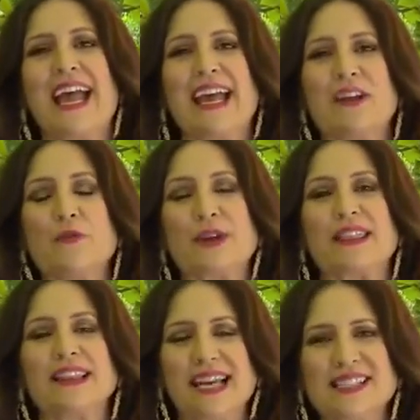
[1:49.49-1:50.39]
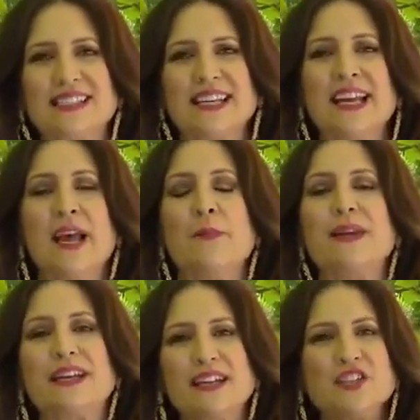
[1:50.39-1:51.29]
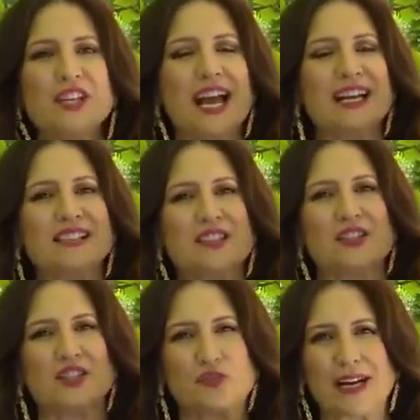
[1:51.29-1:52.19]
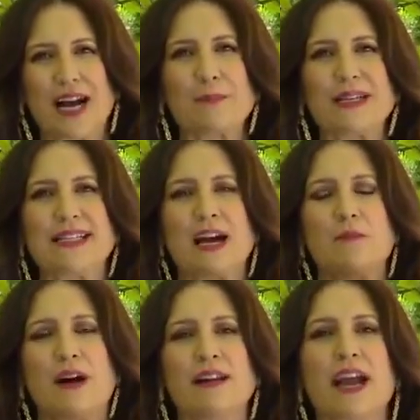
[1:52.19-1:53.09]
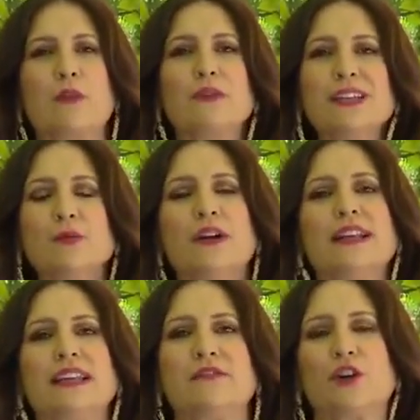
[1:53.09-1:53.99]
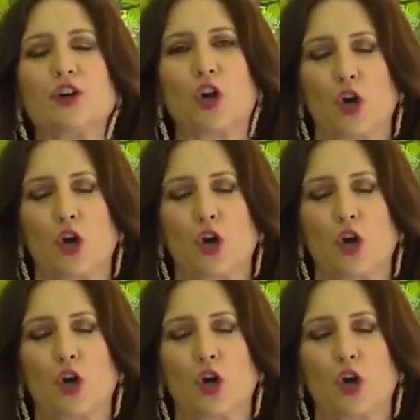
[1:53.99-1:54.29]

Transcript: And with Leslie, because she has such a straight up and down body, I really wanted to give her